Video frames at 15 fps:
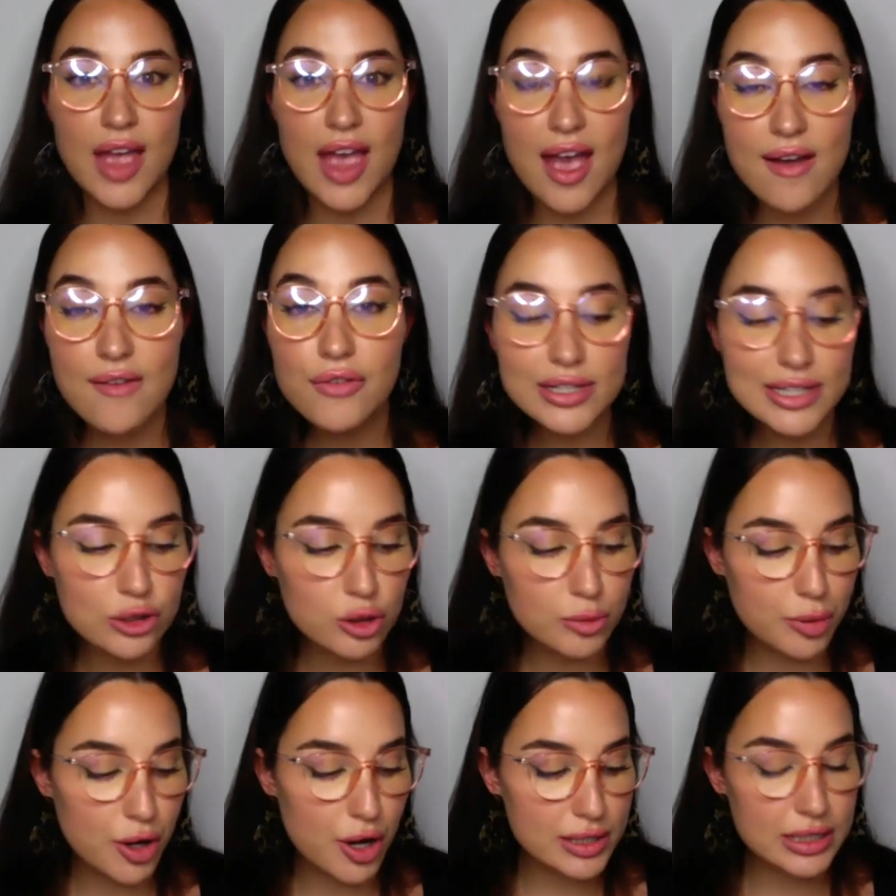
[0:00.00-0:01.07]
Every single
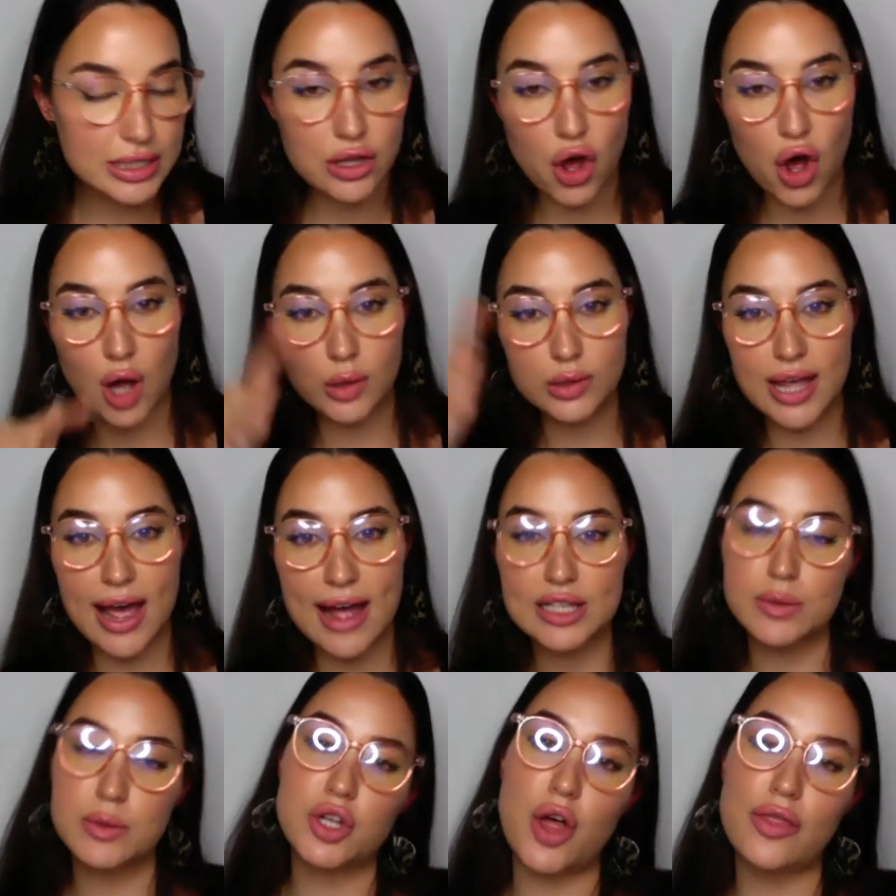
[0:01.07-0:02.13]
person in the whole
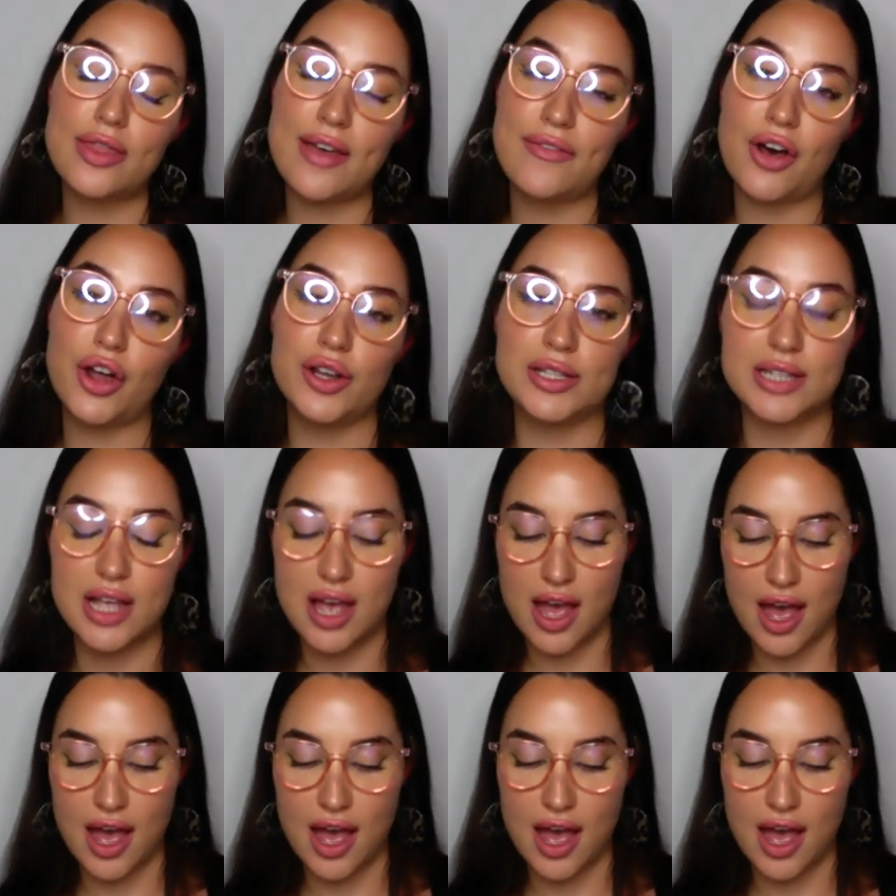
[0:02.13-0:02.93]
dance was on their phones.